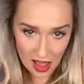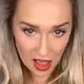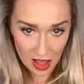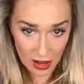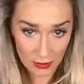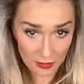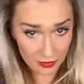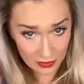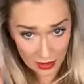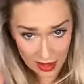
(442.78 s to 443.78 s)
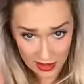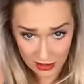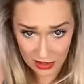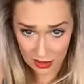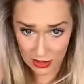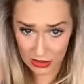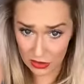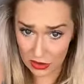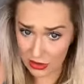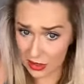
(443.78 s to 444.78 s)
Um, and they're gonna be
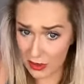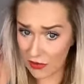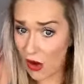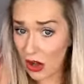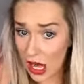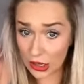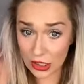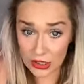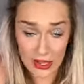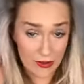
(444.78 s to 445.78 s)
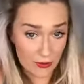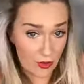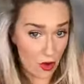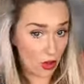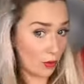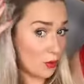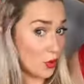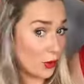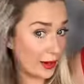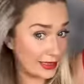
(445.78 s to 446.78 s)
there's gonna be fall colors and fall
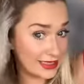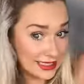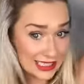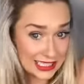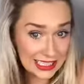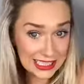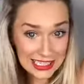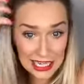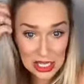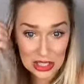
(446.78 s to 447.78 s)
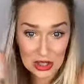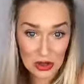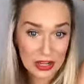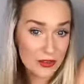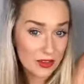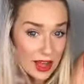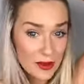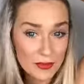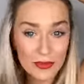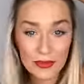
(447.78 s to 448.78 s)
prints. So look out for
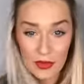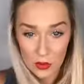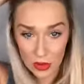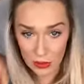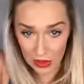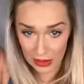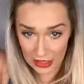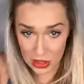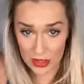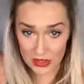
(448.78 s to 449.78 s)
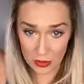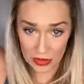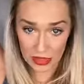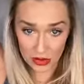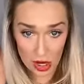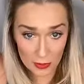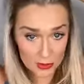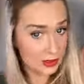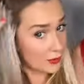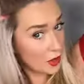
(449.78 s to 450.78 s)
that. We will let you guys know when that
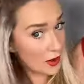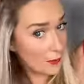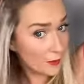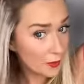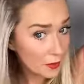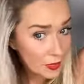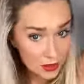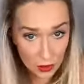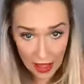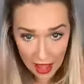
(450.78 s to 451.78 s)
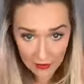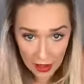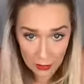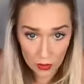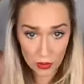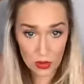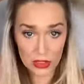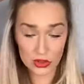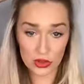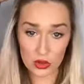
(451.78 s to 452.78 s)
drops. Okay. So half up, we're
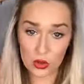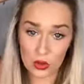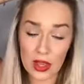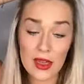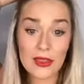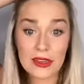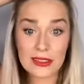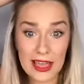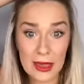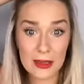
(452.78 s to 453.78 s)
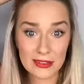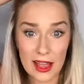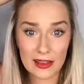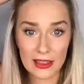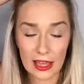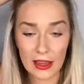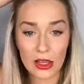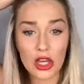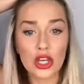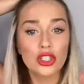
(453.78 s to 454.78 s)
going to do the same exact thing.
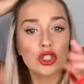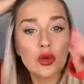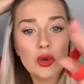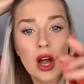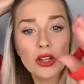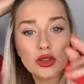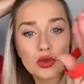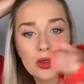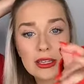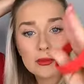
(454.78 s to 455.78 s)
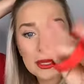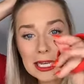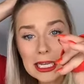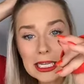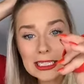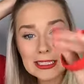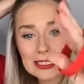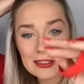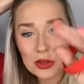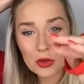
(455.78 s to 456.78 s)
Do not do this, please.
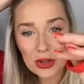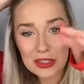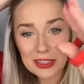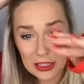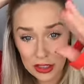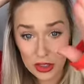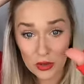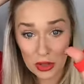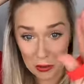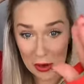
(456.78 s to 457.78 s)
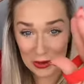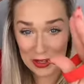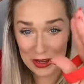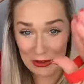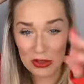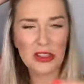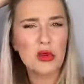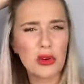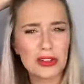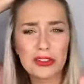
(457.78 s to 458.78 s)
This is the worst thing to do with a Ponyo. Not
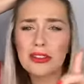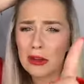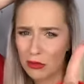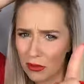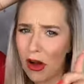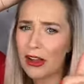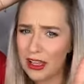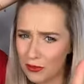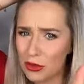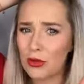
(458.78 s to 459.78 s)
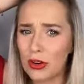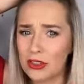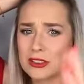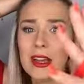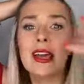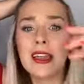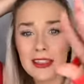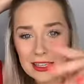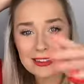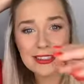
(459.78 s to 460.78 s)
the worst. i I'll give you the worst.
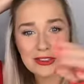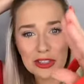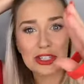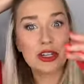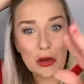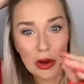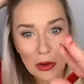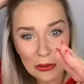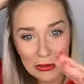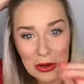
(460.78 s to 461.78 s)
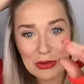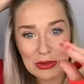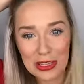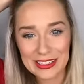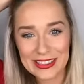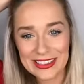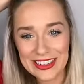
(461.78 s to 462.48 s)
This is just a no-no. Don't do this.